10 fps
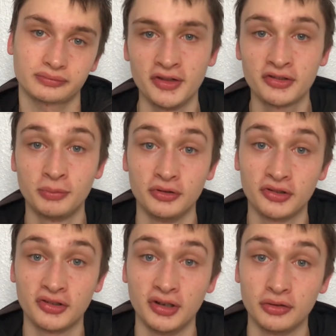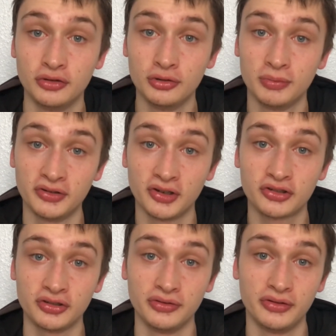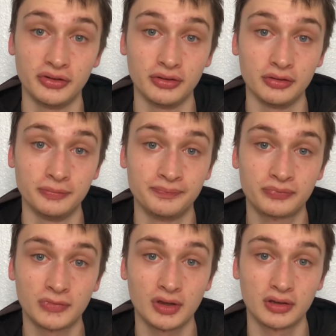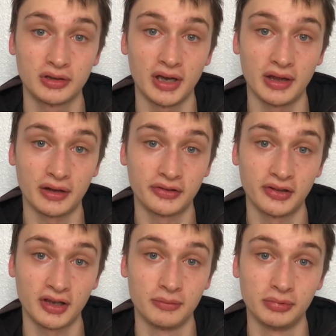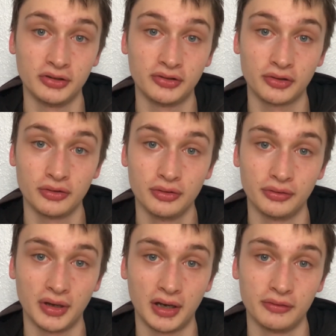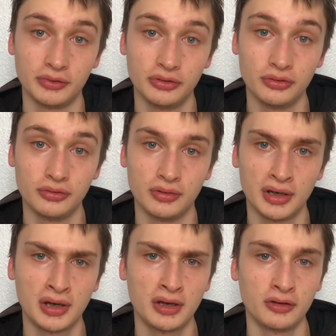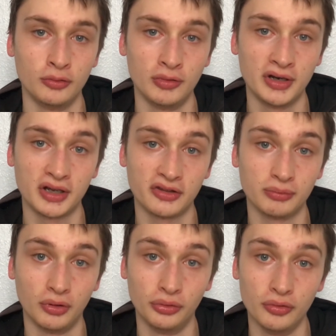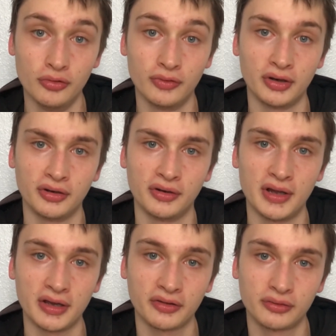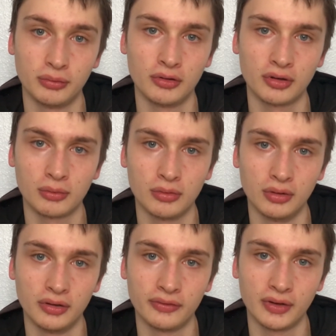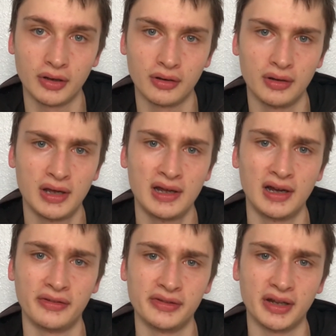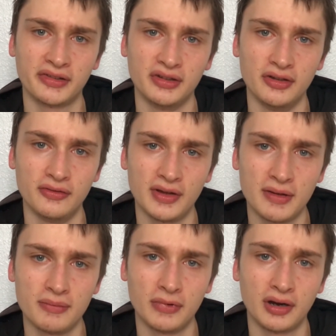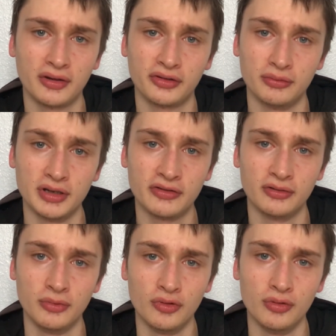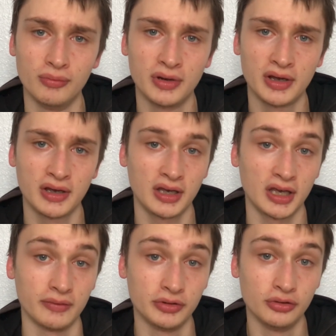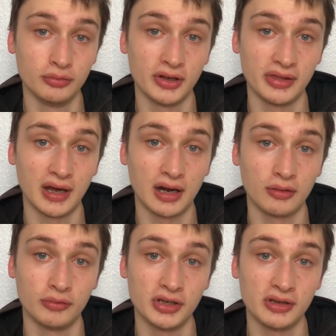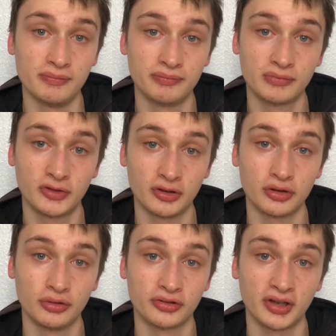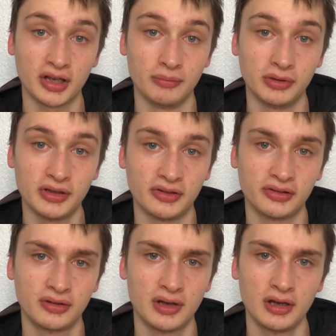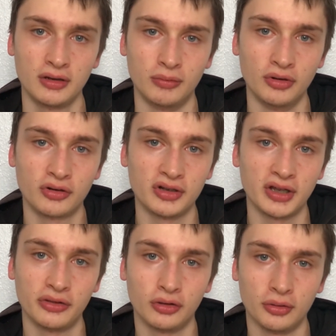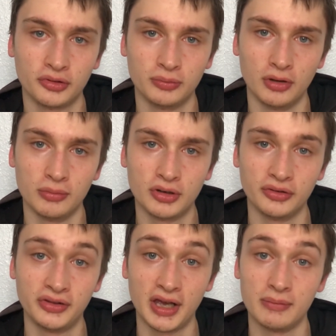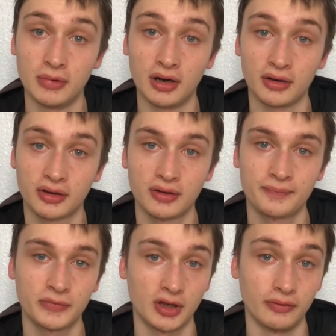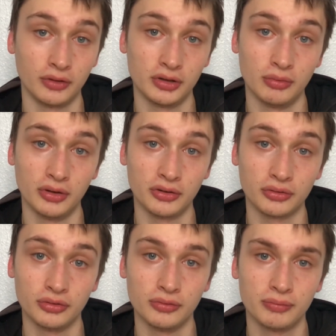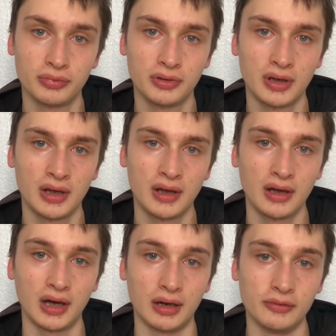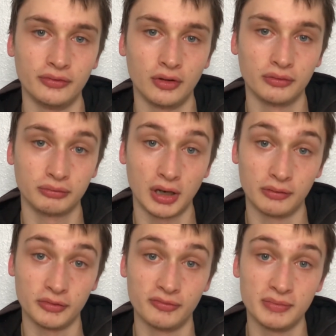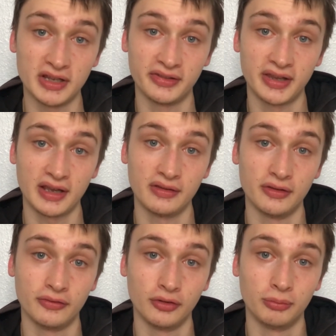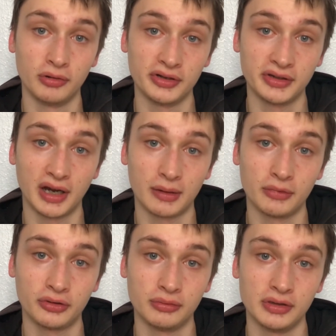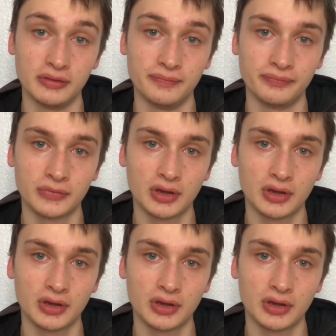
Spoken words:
This puts us in a good position to get that second place secured, and if we do win against Moldova in our next World Cup qualifier, I think that's in November, it's away from home. If we do win that, we secure second place. We're not going to get top spot because Denmark have already won the group, and we've maintained the 4 point gap between